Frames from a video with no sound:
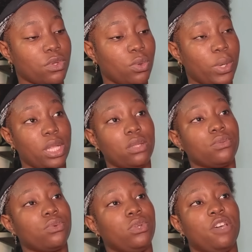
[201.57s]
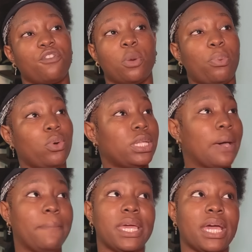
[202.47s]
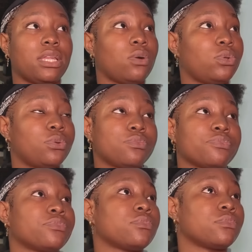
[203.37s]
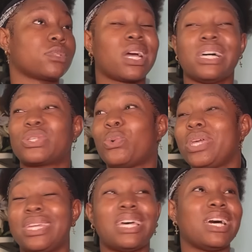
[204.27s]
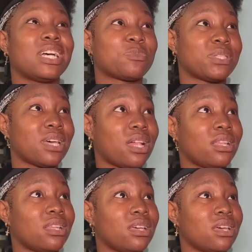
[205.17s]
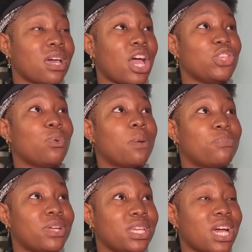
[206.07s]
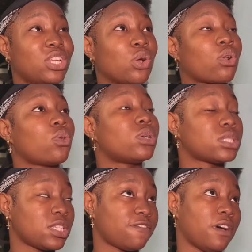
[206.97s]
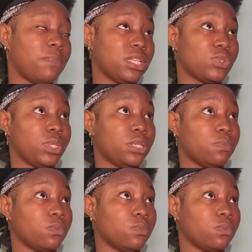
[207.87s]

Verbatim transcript: Well, I have to put that behind now, because Quick in the hospital, and you and Prini are the closest family to you.